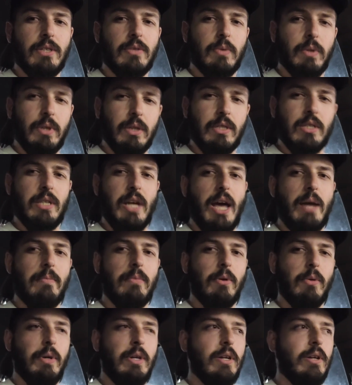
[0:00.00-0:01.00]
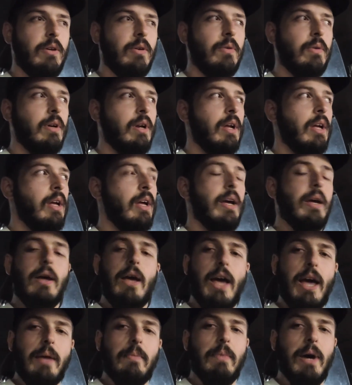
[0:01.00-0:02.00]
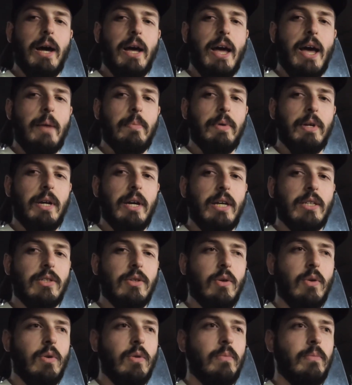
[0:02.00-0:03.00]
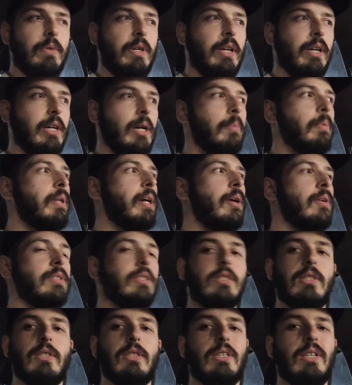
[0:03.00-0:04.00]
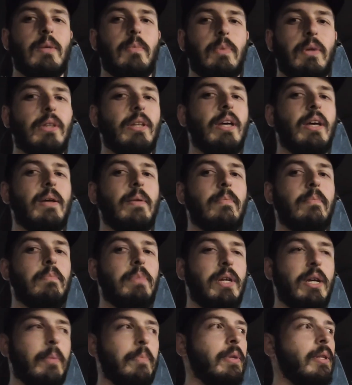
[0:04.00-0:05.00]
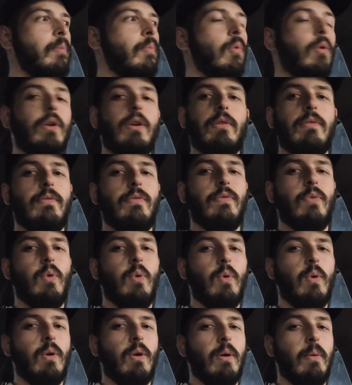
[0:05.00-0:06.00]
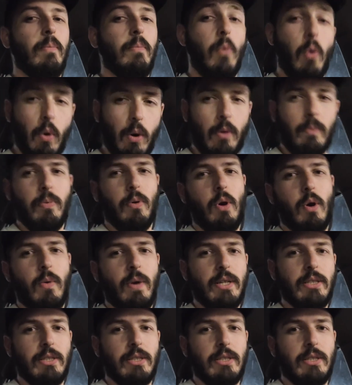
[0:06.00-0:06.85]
this really sad burrito, head my happy ass home, get a couple hours of sleep, and then be up in the morning for more pro